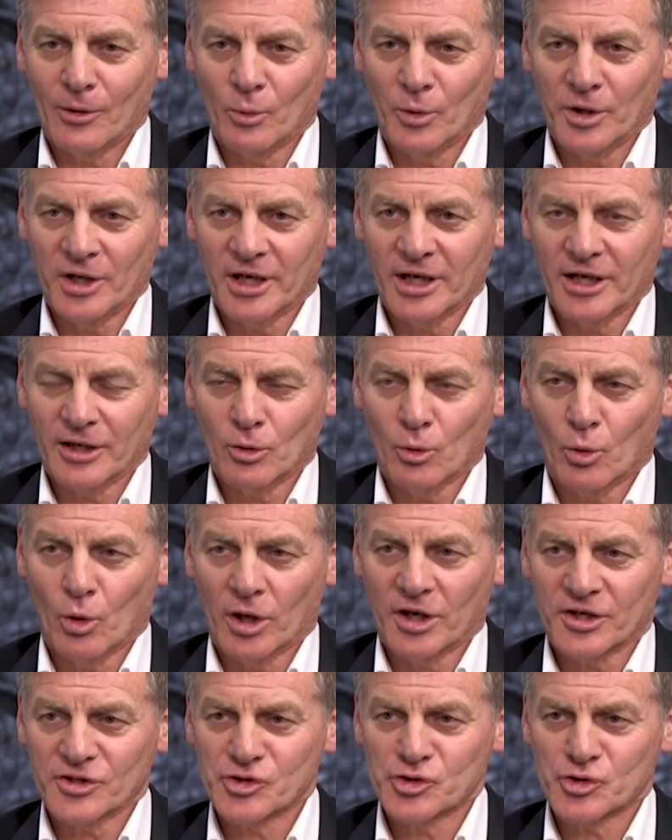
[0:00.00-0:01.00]
we had
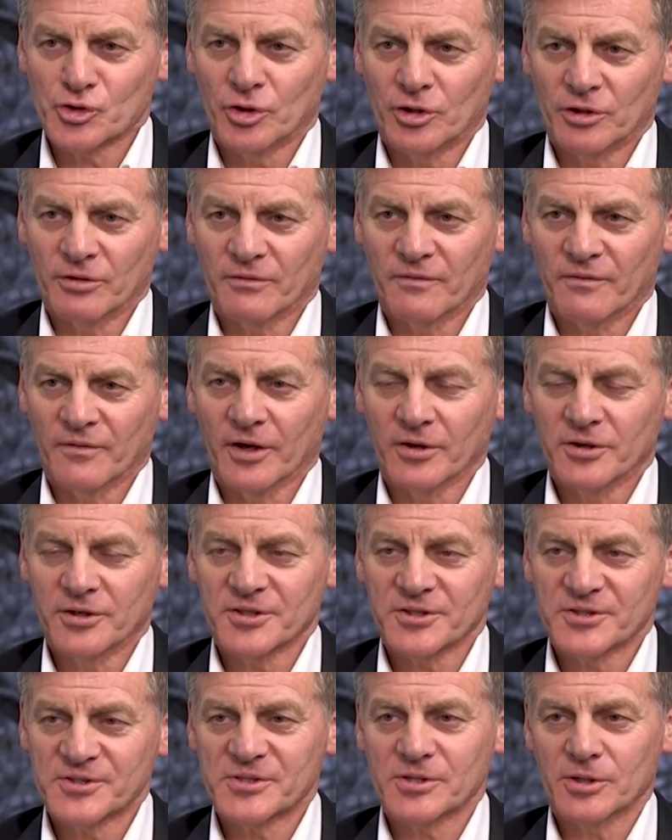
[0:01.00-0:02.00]
quite a strong
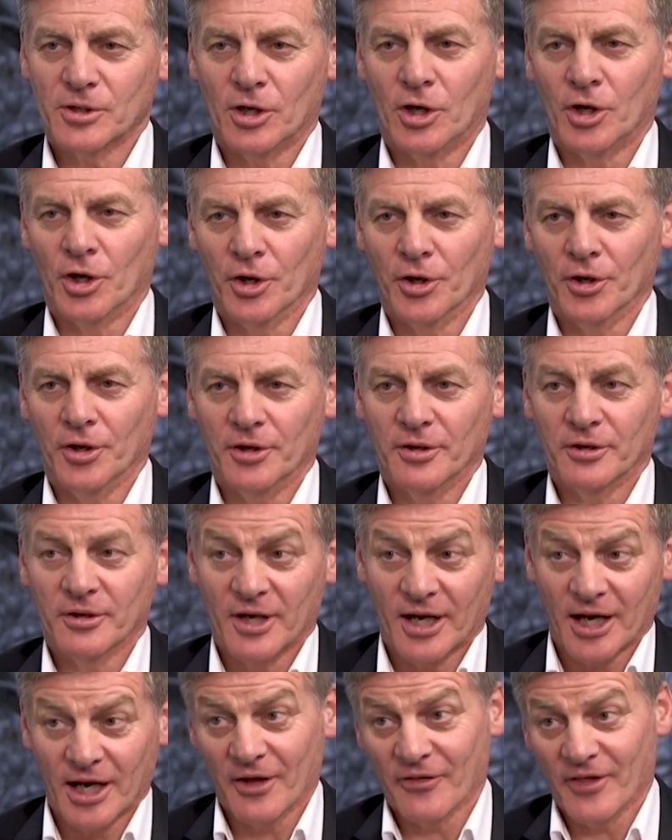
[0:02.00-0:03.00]
focus on
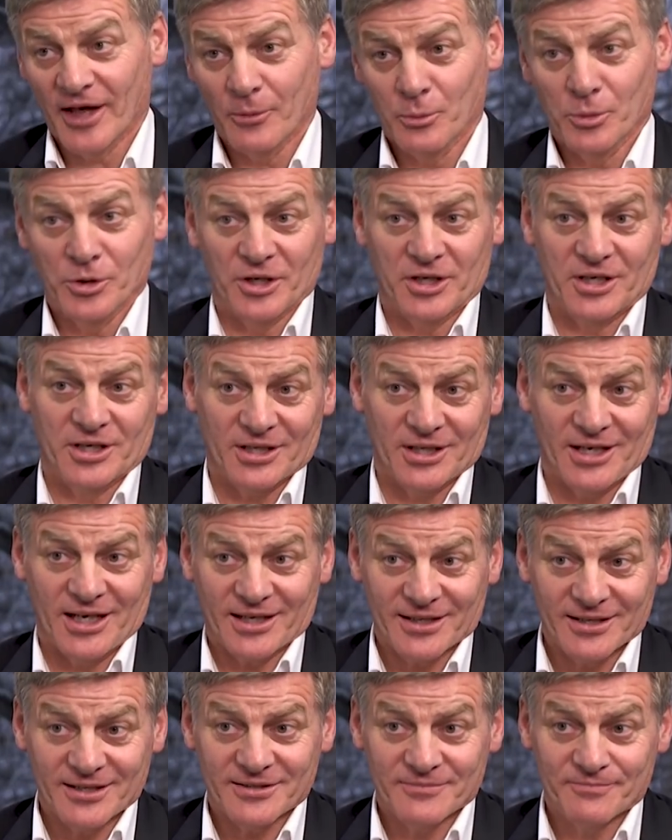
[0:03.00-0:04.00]
how they were
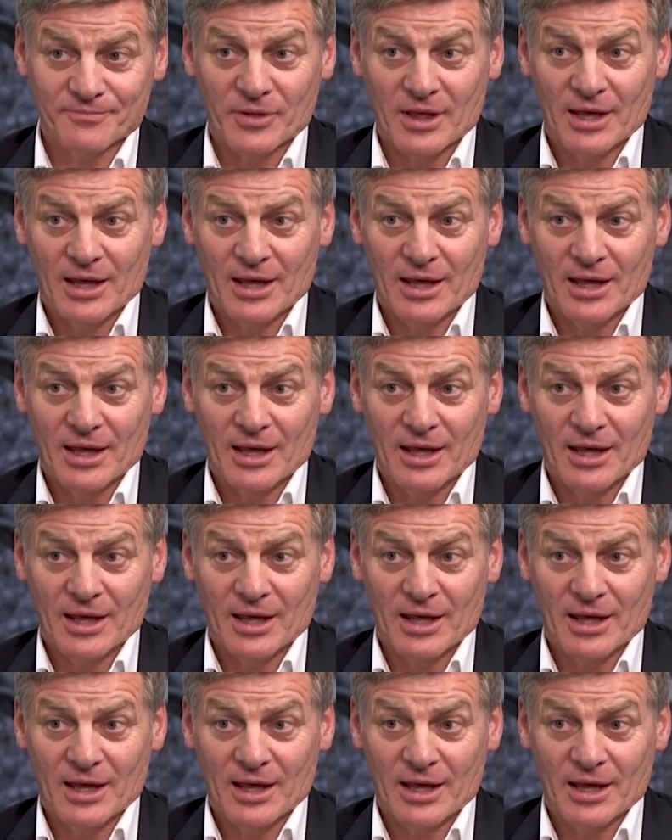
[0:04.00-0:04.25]
connected